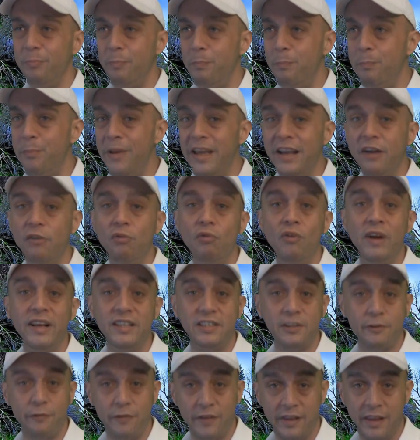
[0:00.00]
big
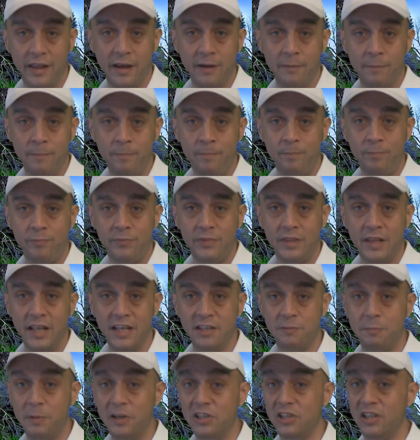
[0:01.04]
risk for them,
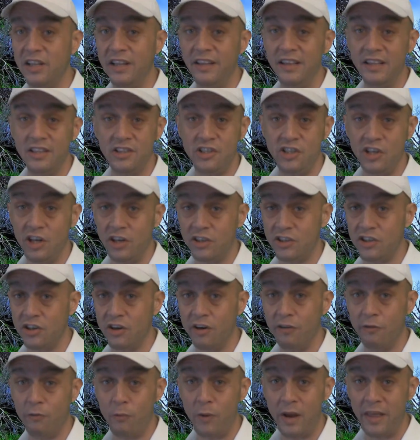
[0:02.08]
especially in this juncture
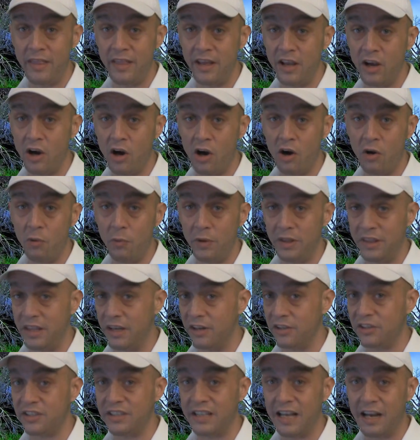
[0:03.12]
of where they are with
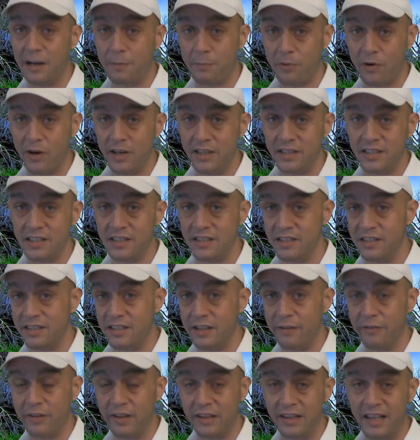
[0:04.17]
their stock prices and
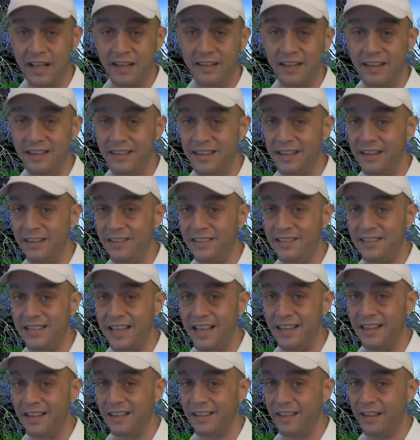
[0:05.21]
stuff like that. They did
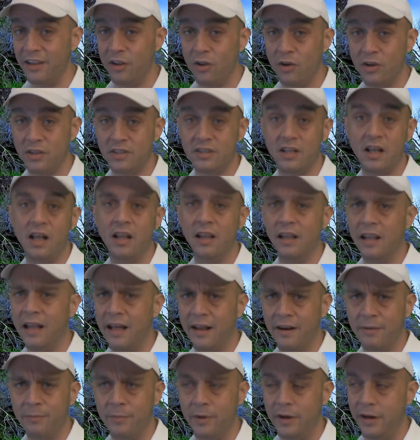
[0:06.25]
say that they lost a
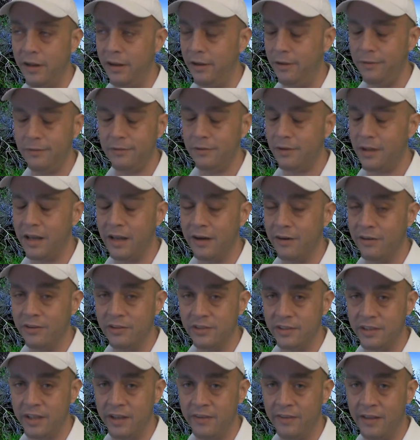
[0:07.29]
lot of money. I don't
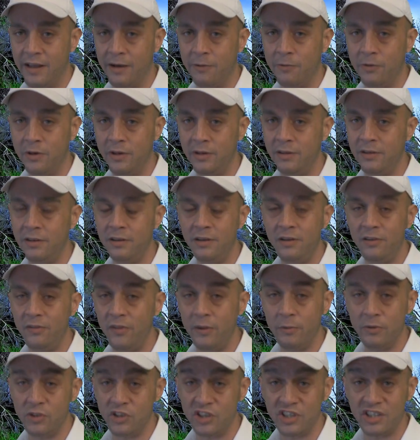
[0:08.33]
understand that one.
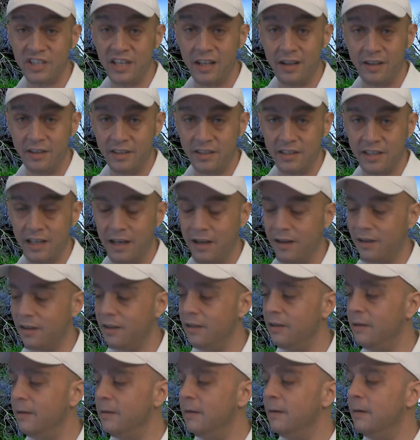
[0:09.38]
They were just selling stock.
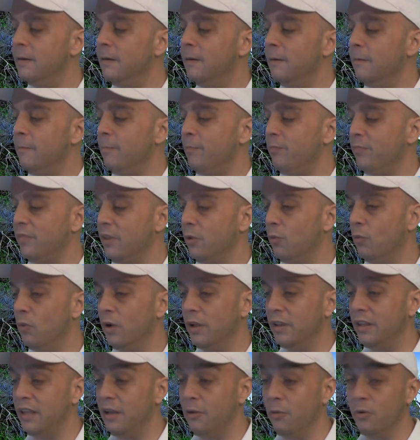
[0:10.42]

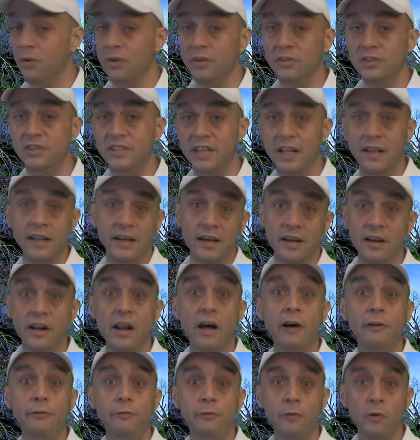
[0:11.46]
What, they weren't selling
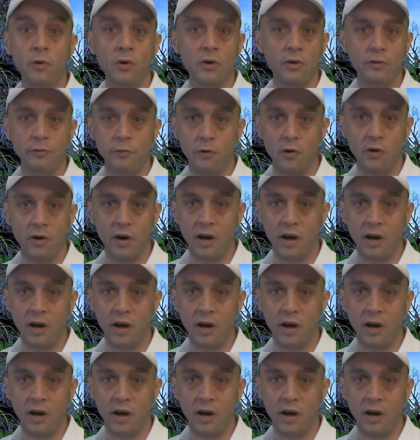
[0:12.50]
enough or for